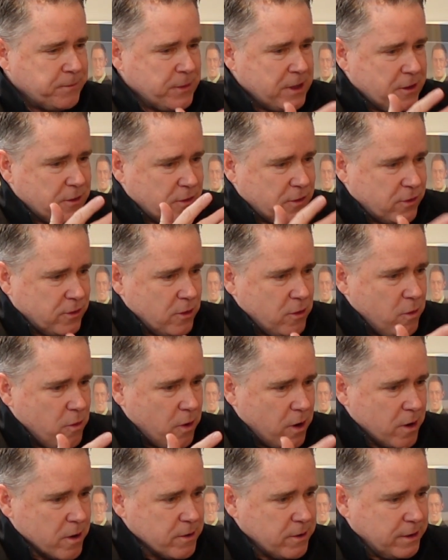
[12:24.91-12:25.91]
It's so
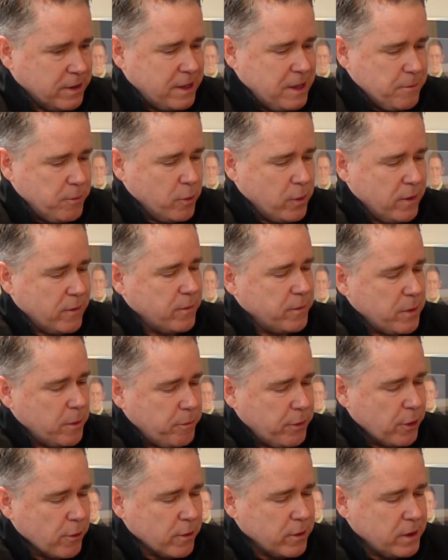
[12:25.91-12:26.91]
hard to keep away from the
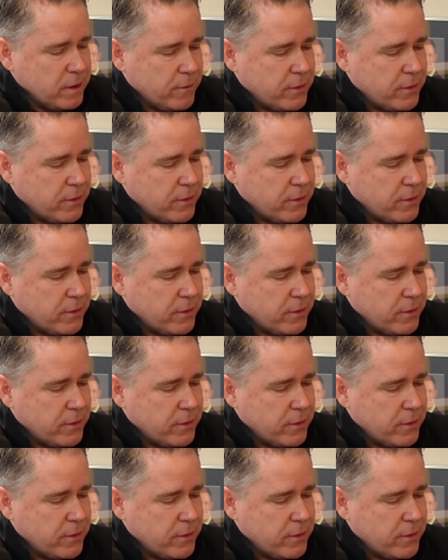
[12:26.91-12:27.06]
purity